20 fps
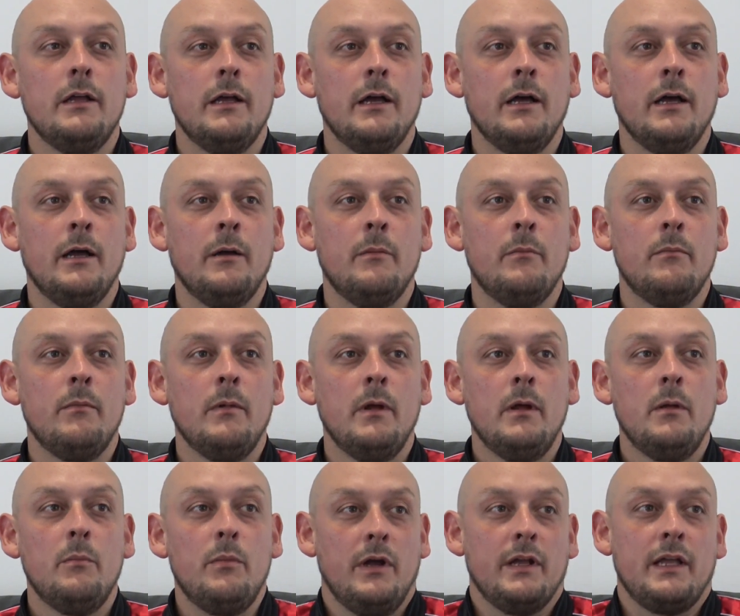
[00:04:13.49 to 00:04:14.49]

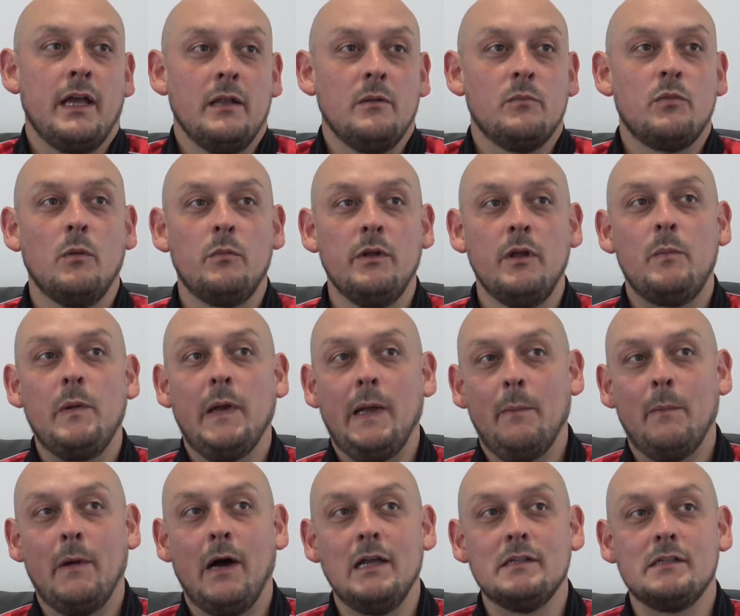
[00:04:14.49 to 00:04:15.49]
But again, probably
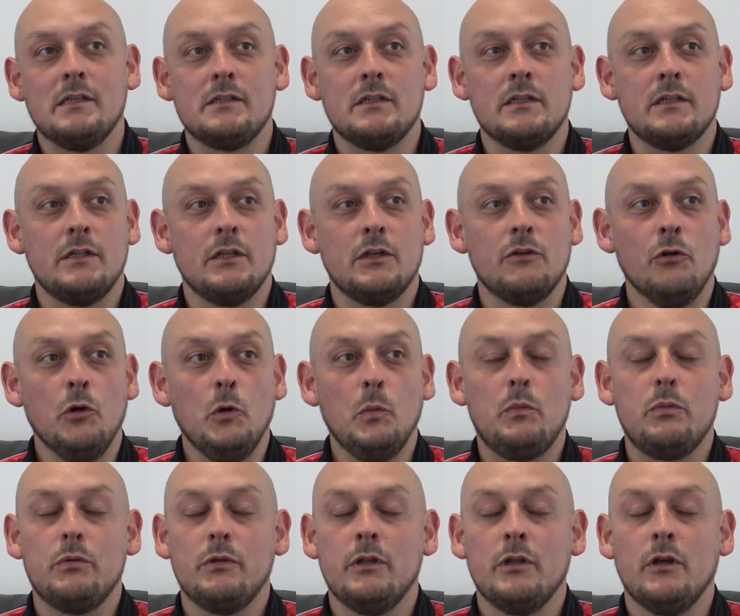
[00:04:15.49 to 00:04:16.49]
epitomises the group.
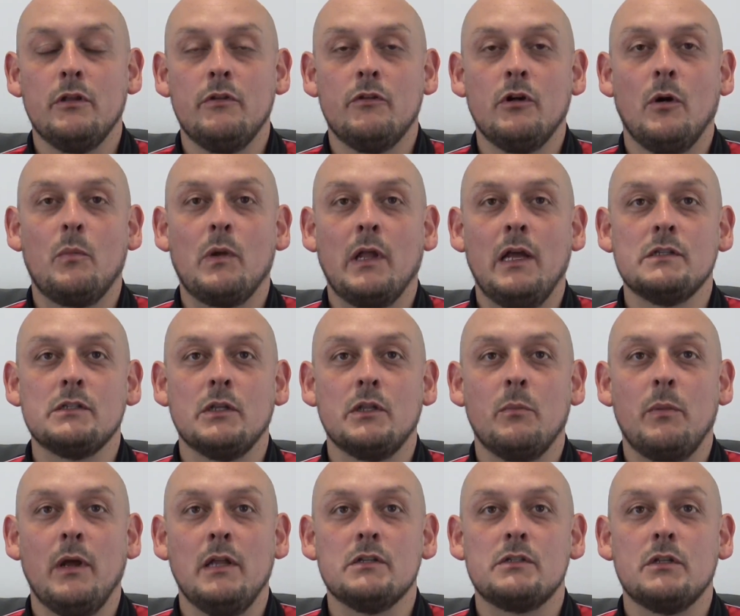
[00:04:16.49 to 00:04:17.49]
You've got players on
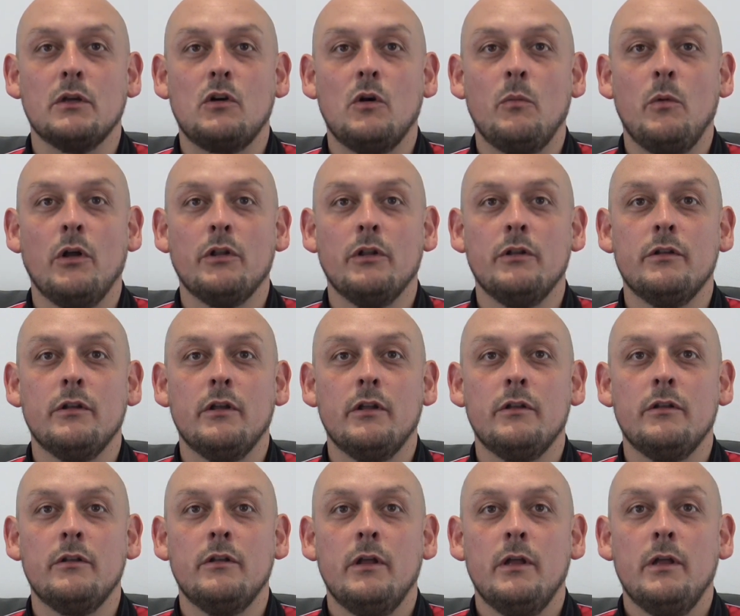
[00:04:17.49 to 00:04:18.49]
the bench that come on
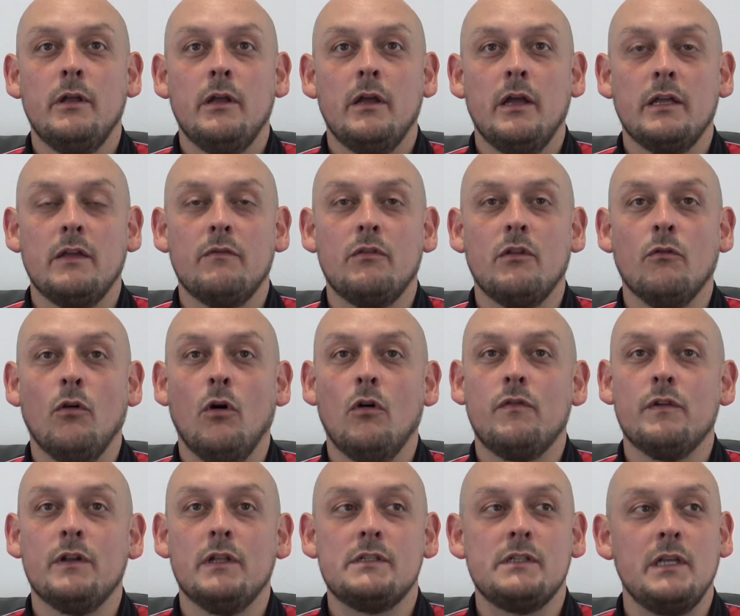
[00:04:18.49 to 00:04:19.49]
and give their all
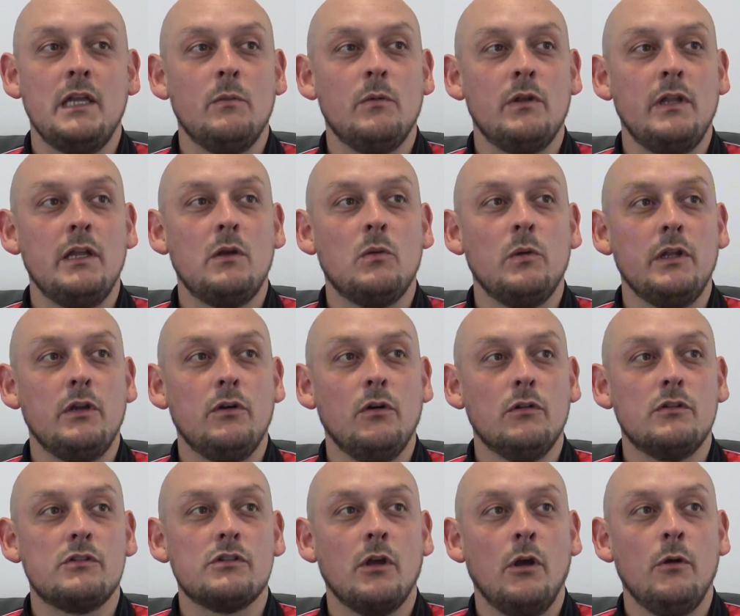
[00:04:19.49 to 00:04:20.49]
for the team and equally
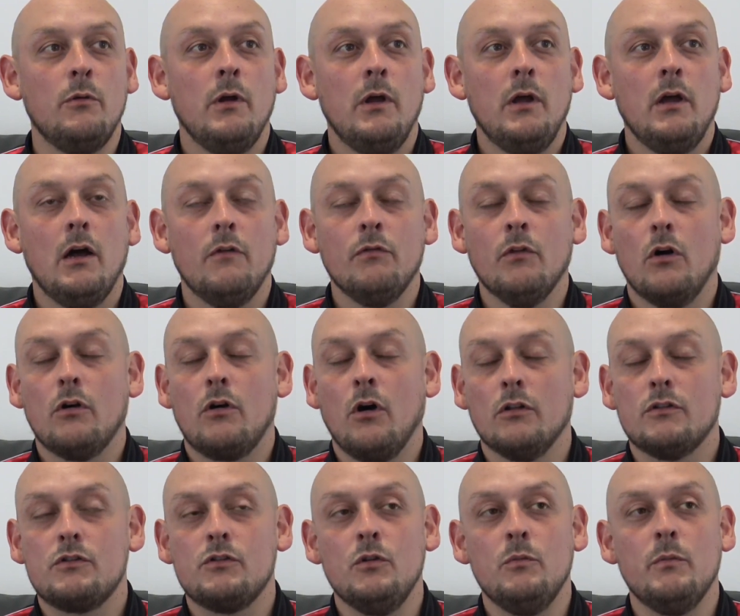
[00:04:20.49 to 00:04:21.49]
good. So I've not
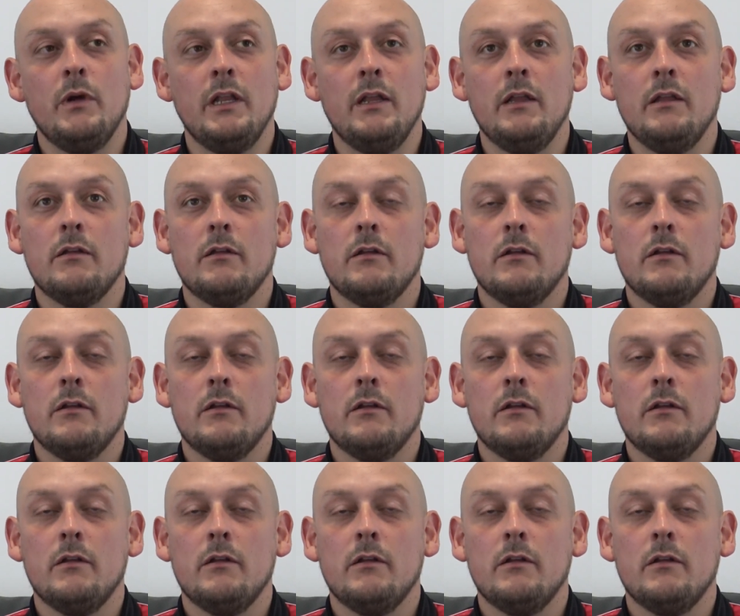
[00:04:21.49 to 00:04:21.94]
got too many